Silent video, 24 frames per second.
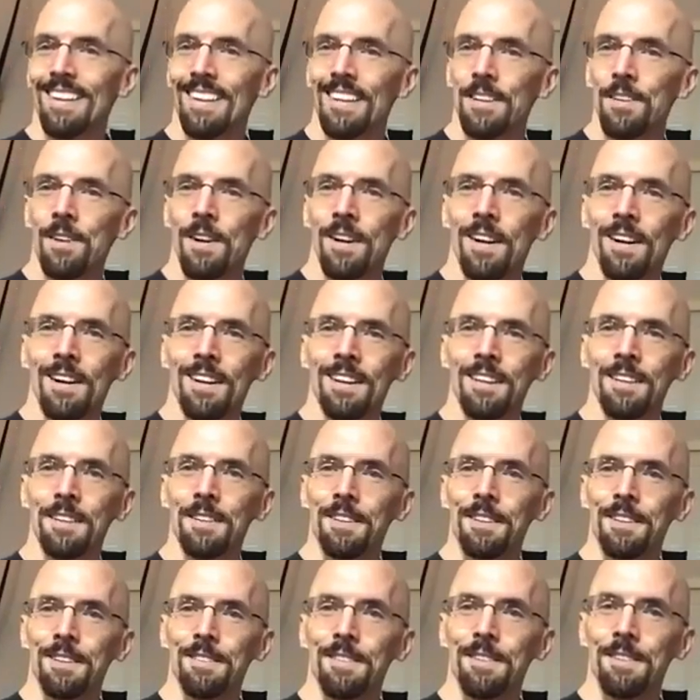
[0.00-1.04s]
You are.
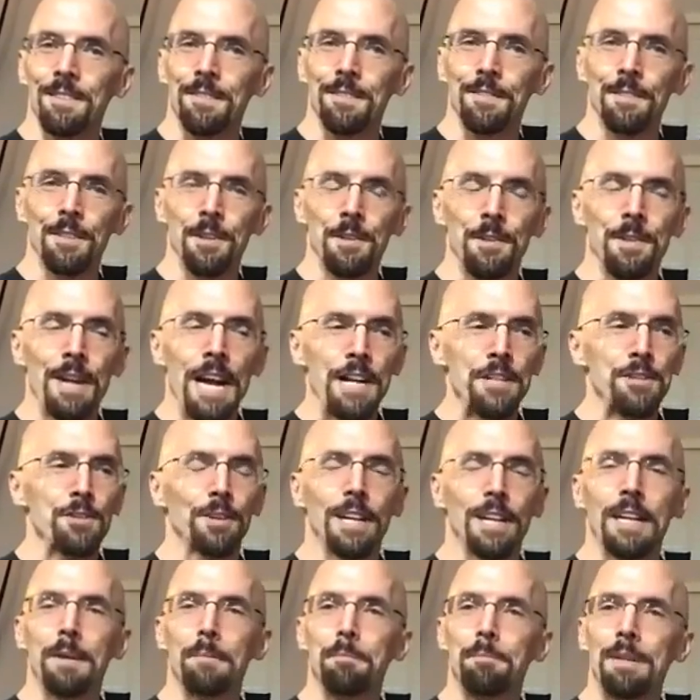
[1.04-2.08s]
You
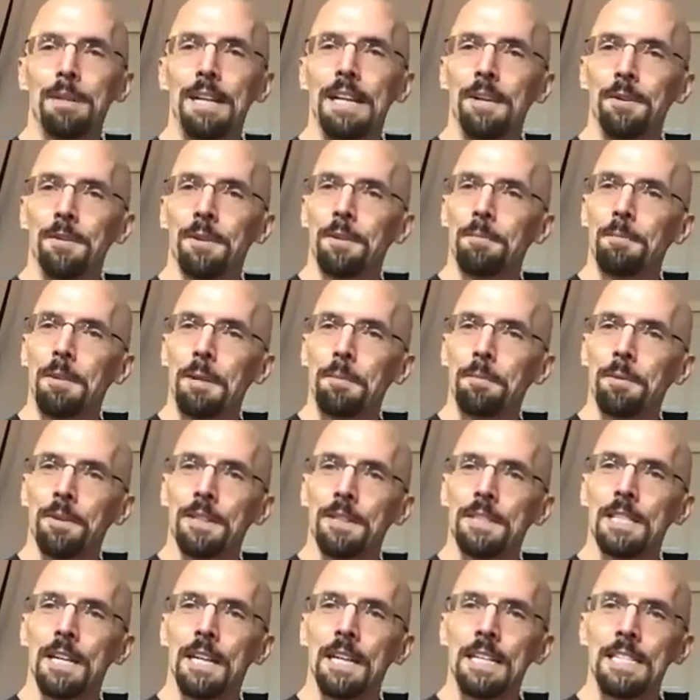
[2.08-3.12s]
naturally compete with people.
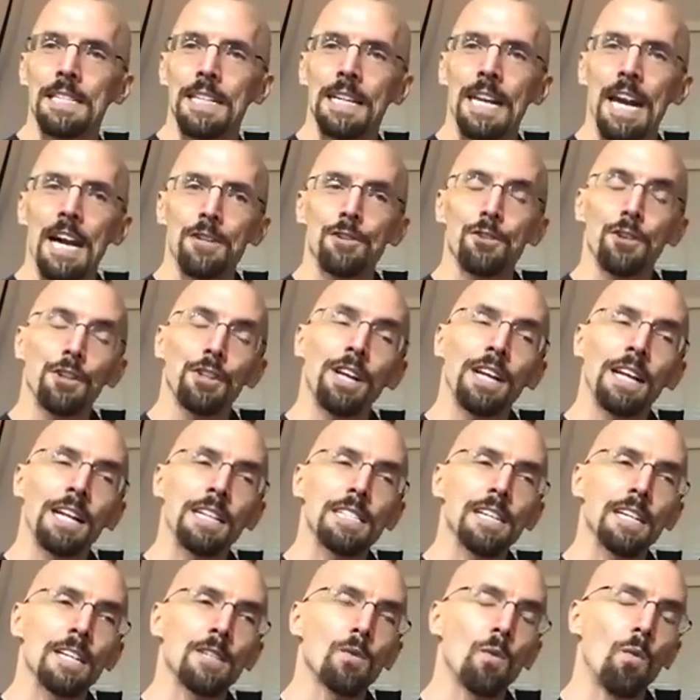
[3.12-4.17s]
It's a natural thing.
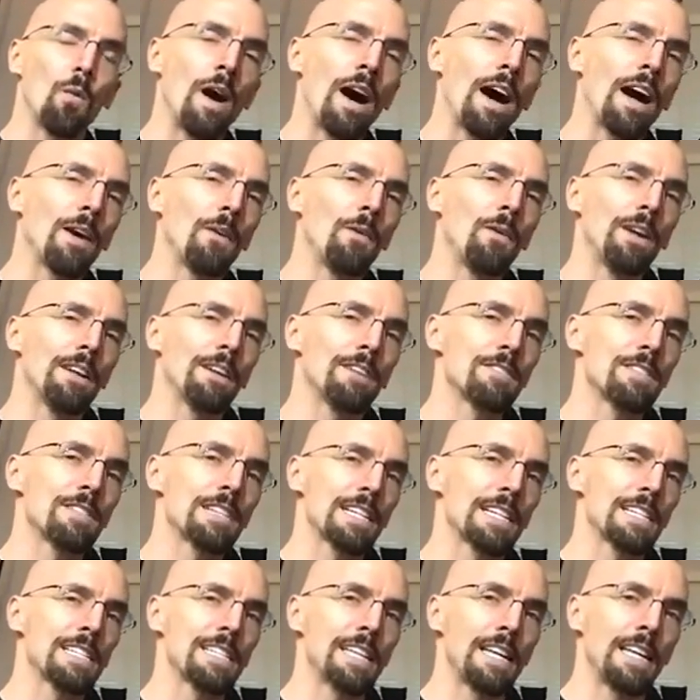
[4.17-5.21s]
It's why we have
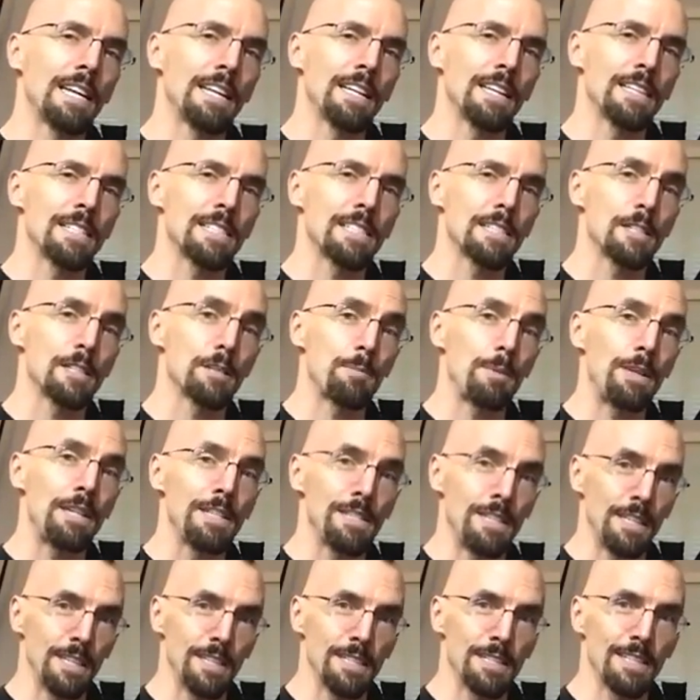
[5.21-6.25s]
succeeded as
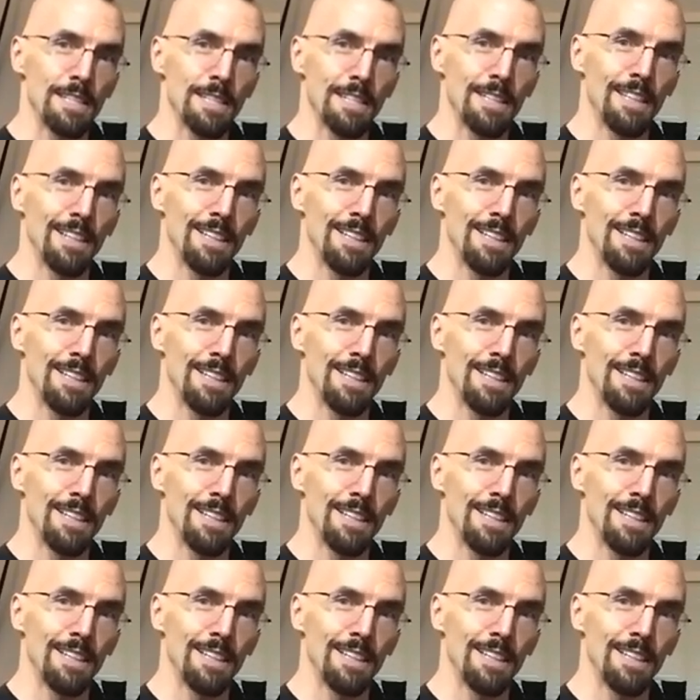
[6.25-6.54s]
species.